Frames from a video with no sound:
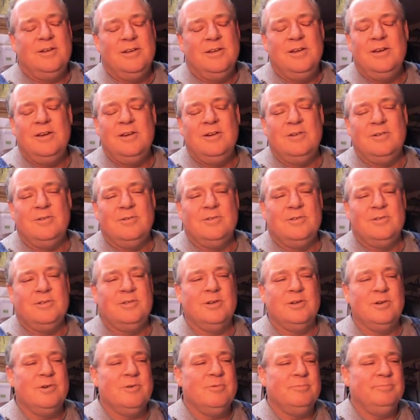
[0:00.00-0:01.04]
you know.
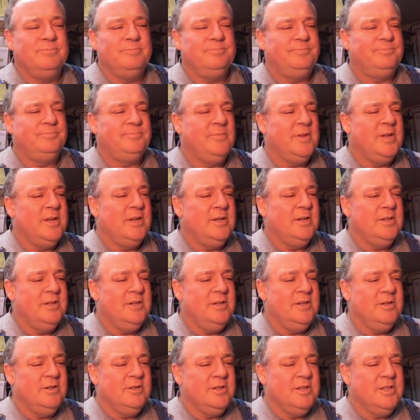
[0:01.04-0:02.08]
So,
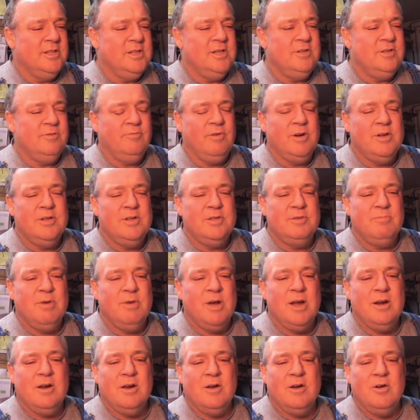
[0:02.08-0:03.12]
you know, to these friends of
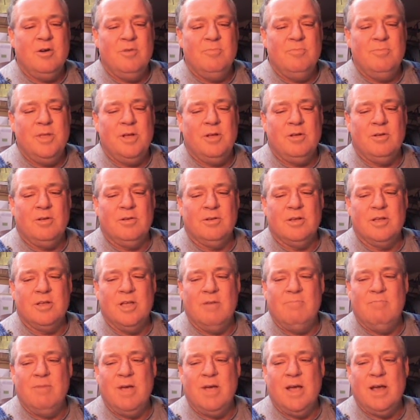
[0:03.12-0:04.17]
mine, I hope they'll
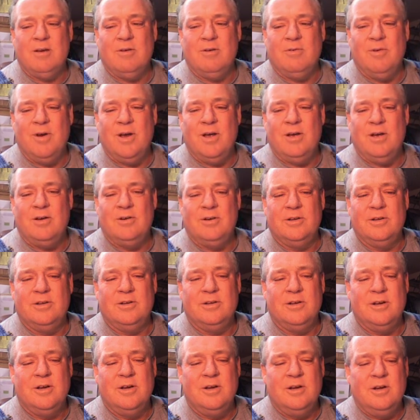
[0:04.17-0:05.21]
come back around and
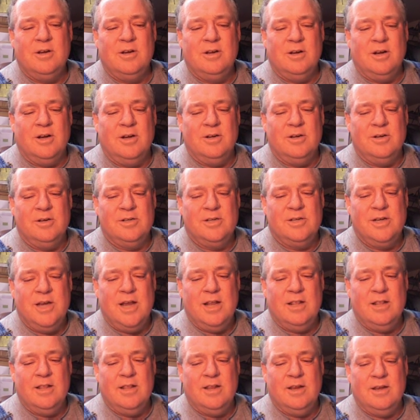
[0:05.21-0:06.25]

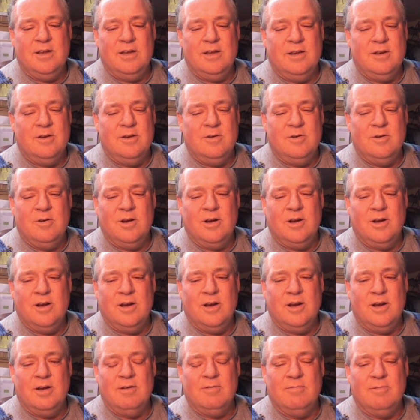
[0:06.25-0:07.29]
understand that, you know,
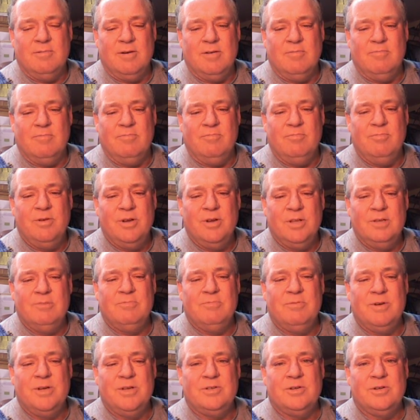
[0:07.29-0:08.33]
I've really
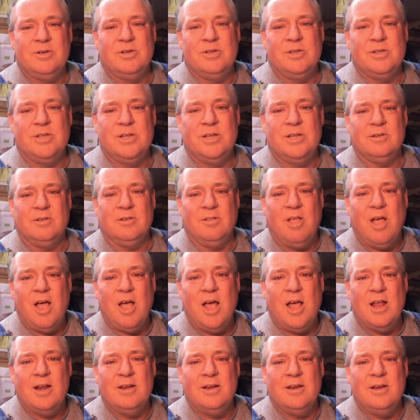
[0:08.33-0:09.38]
researched a
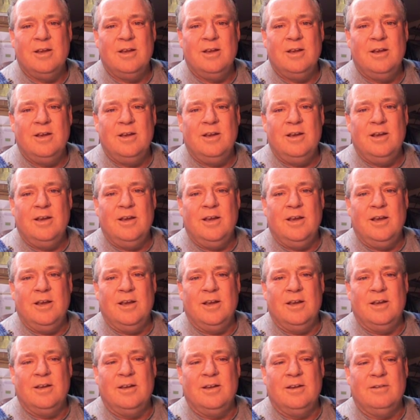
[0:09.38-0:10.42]
lot,
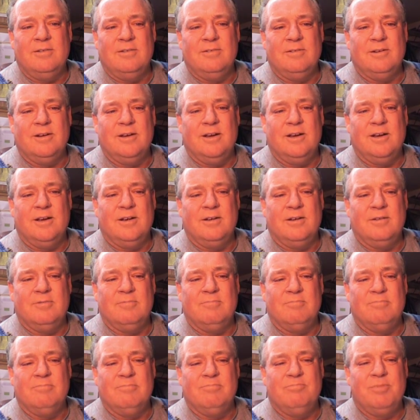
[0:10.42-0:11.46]
and
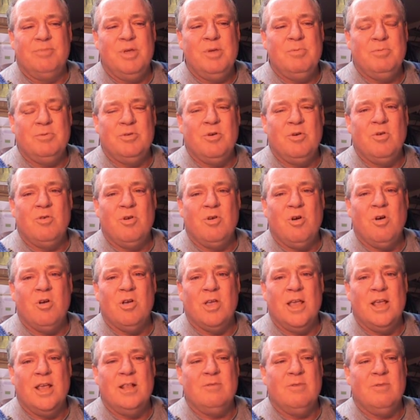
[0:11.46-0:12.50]
people don't all
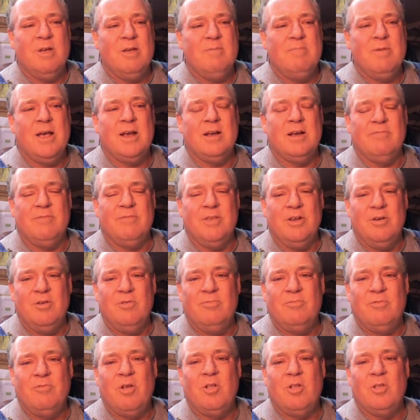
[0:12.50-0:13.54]
gain the weight back. If they
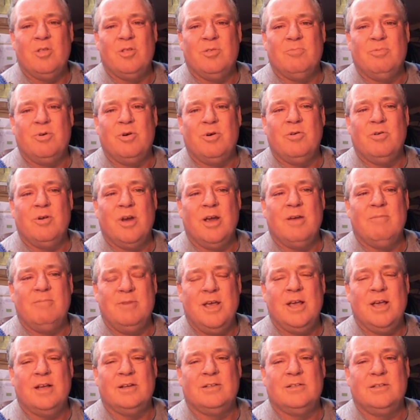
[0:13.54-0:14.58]
don't follow the program,
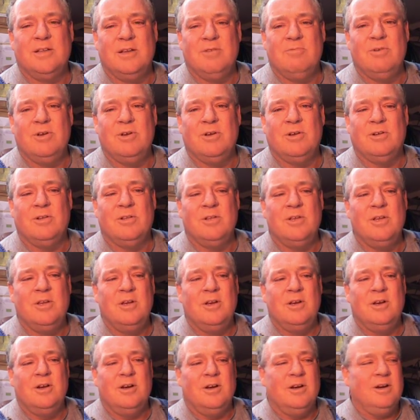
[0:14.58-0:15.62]
yes, they will.
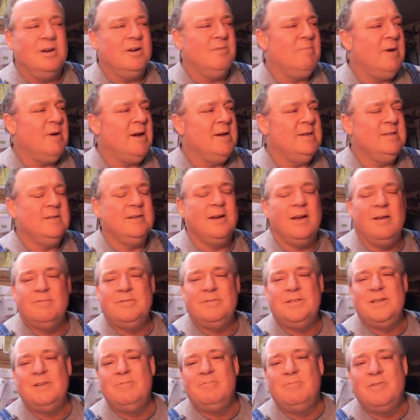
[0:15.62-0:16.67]
I've
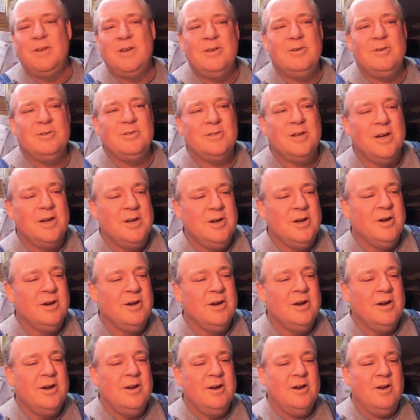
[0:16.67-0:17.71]
seen videos on here
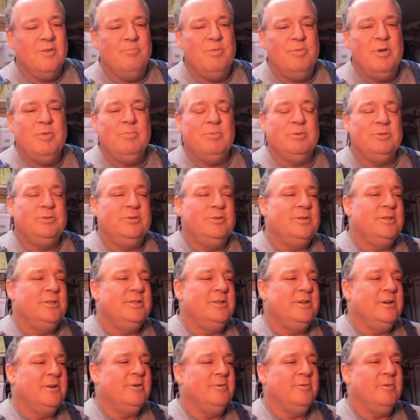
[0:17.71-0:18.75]
of people doing
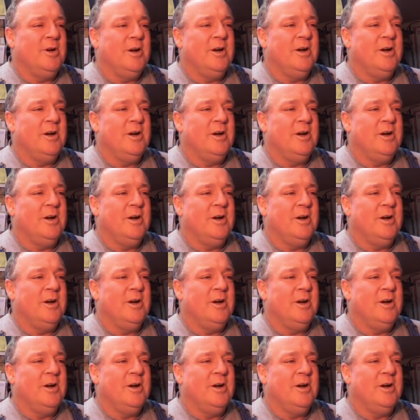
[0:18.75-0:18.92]
their